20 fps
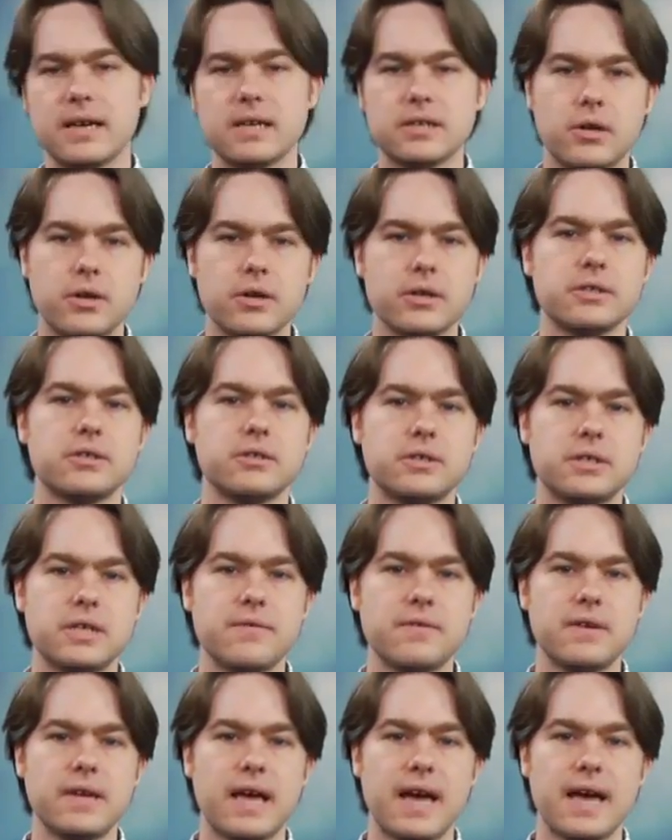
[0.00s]
and as long as your
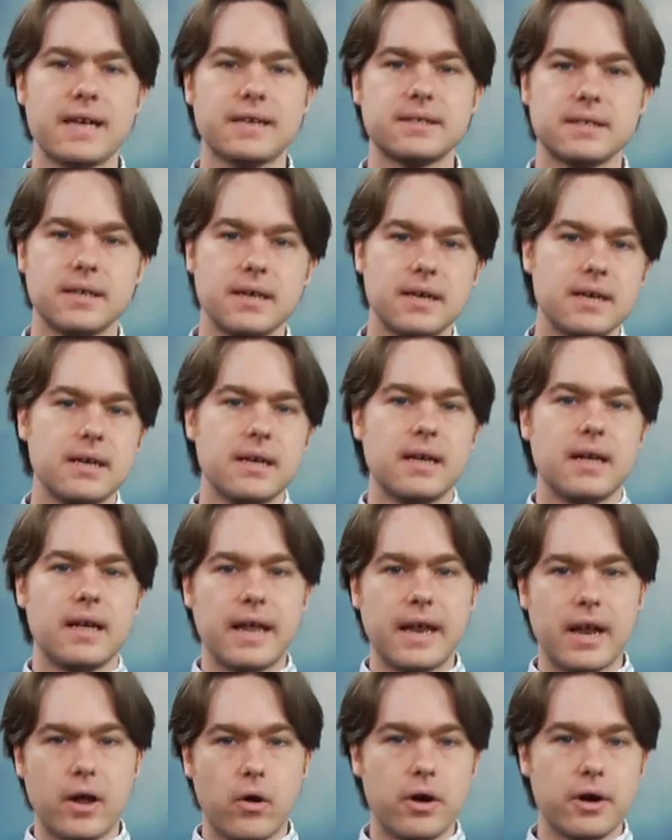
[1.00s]
TV has
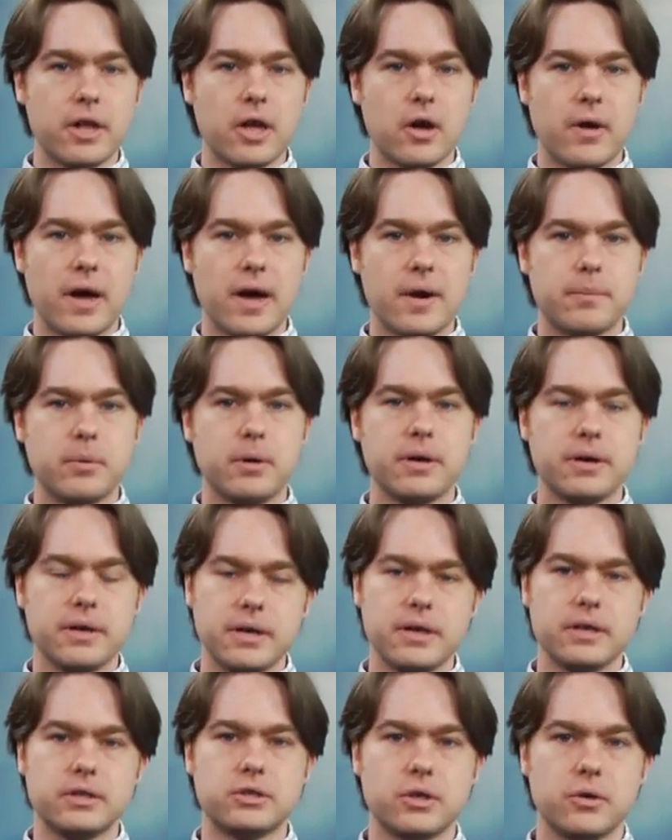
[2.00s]
an audio output,
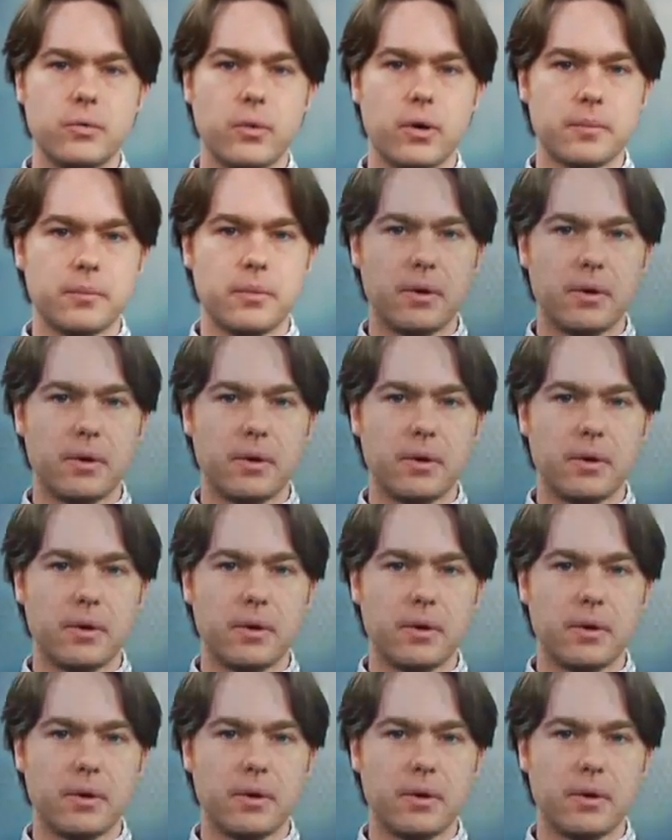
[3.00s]
it should work